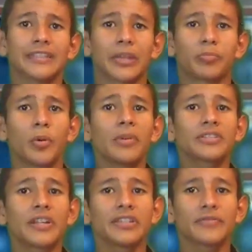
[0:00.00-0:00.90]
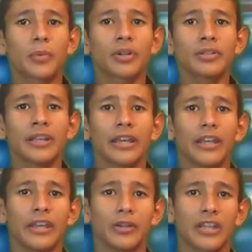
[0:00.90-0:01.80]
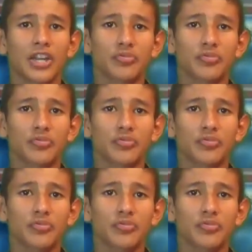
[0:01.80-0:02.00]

that public transport in